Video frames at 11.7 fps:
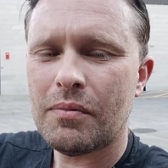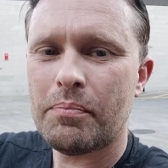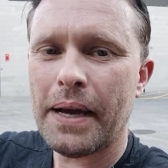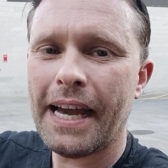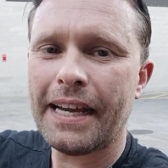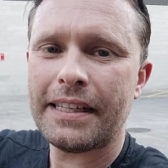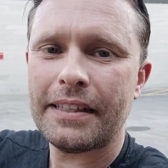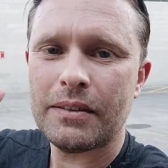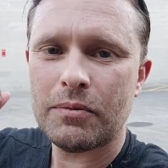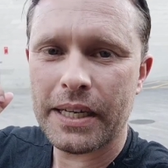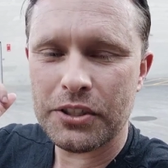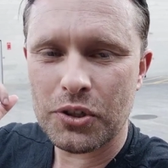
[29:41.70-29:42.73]
back
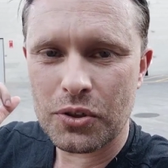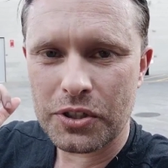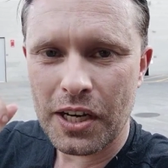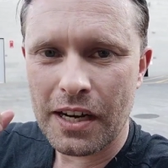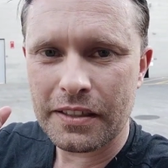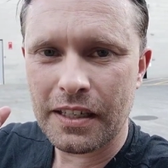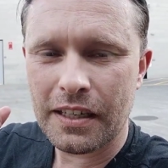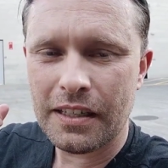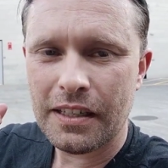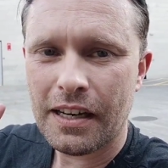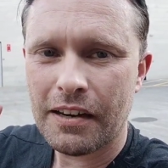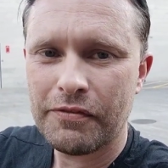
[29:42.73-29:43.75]
when you're
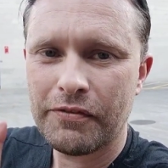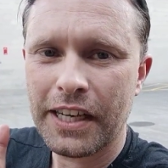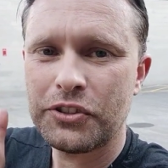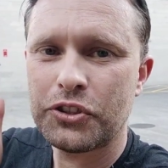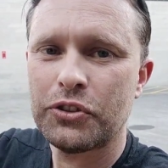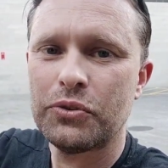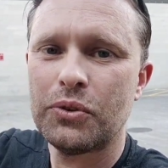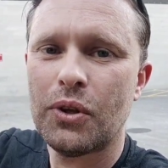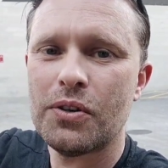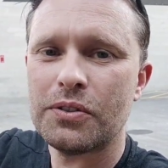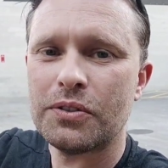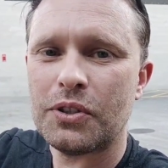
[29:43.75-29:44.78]
younger affect you
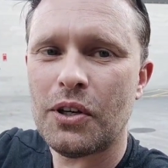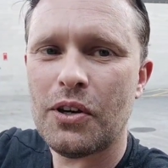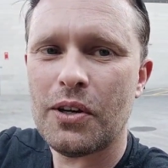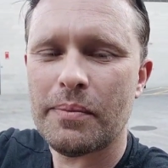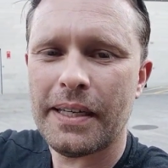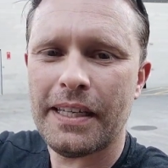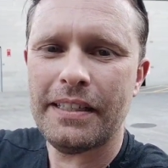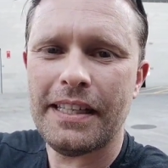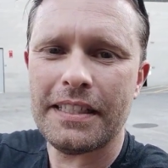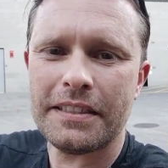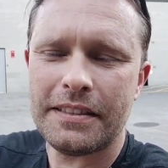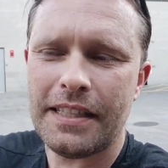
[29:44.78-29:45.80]
long term, and
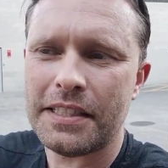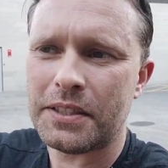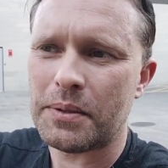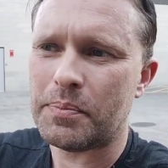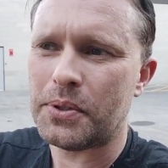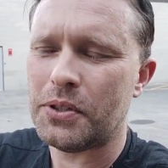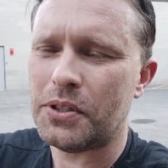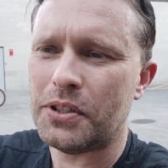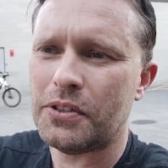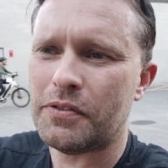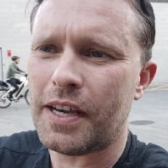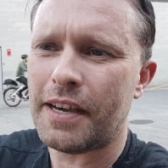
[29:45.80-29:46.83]
that's the
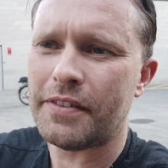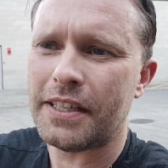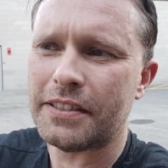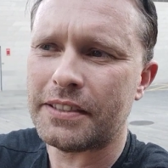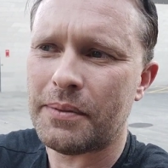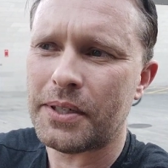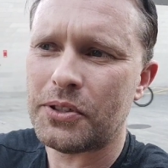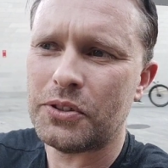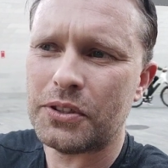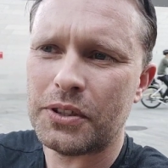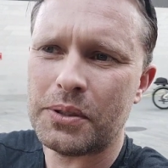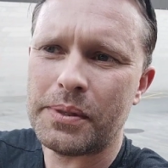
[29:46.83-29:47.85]
beauty of having someone
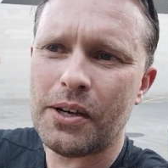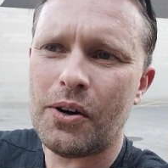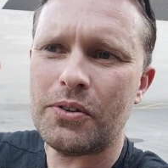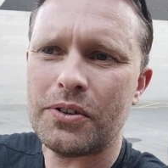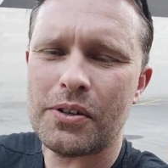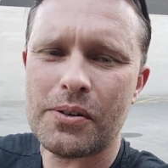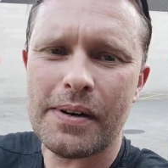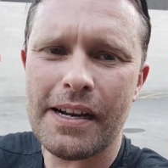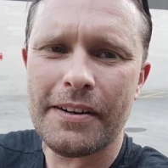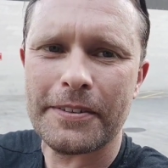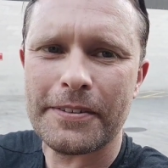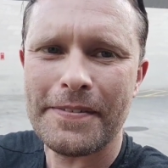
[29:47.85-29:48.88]
who's a little bit older
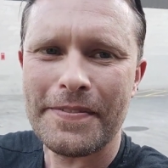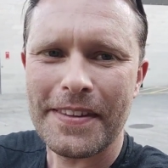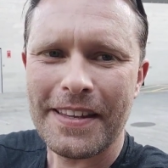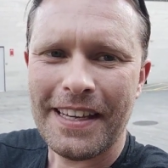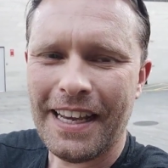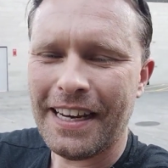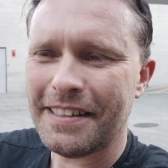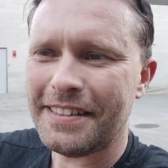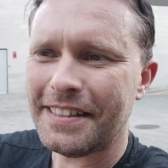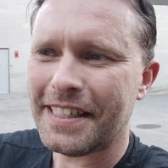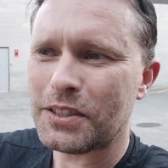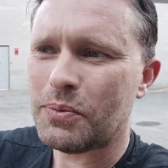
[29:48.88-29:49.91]
around. And I
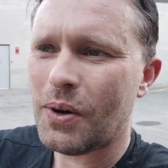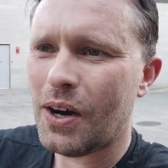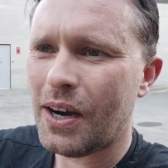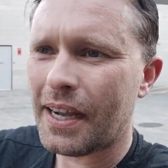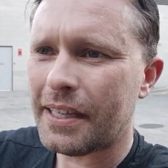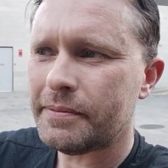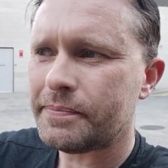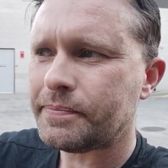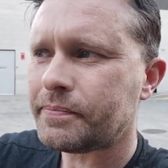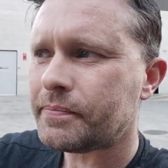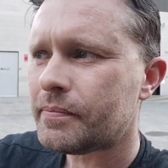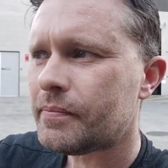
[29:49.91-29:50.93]
think that's why
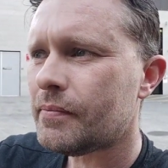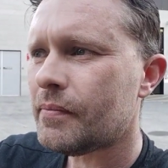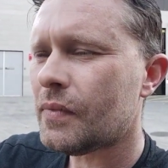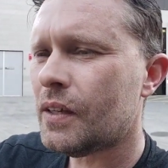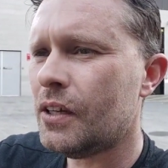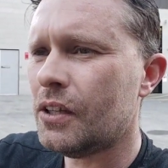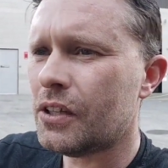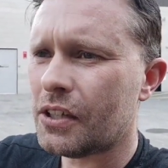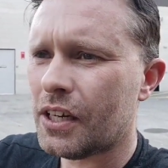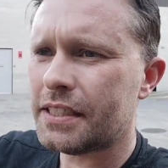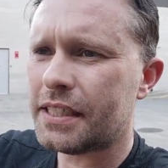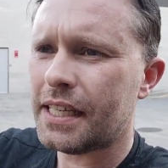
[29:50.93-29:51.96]
a lot of
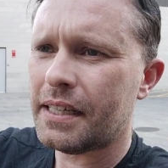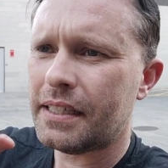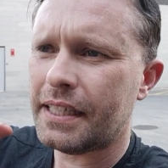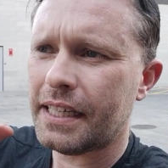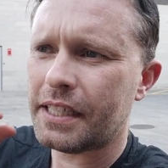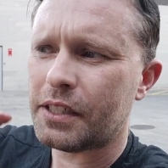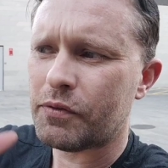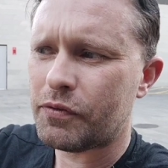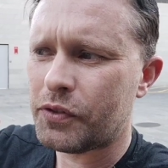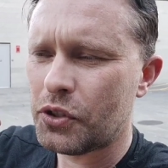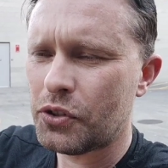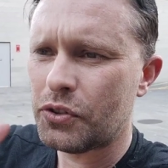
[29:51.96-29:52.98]
guys get it
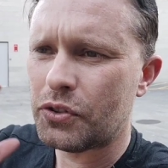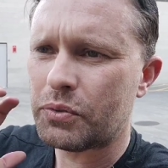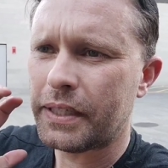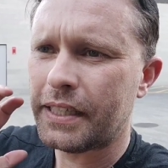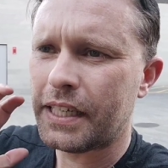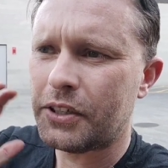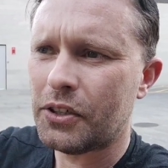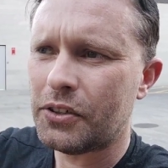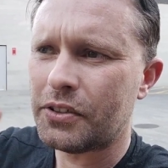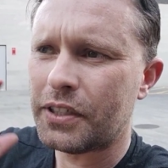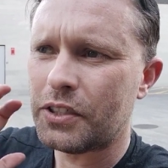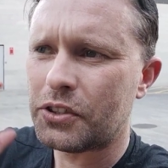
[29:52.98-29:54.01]
confused when they go
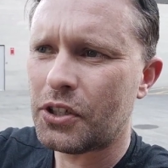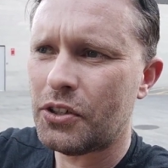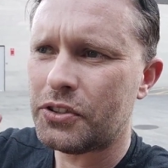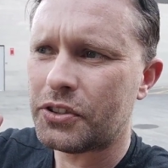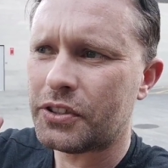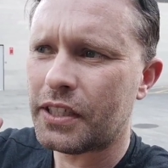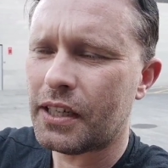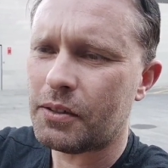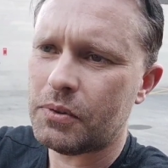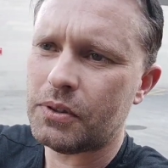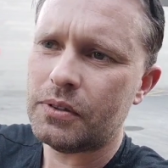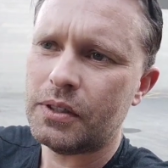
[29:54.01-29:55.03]
to these coaches. They're
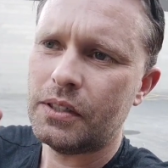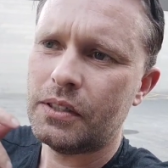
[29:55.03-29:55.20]
like, well,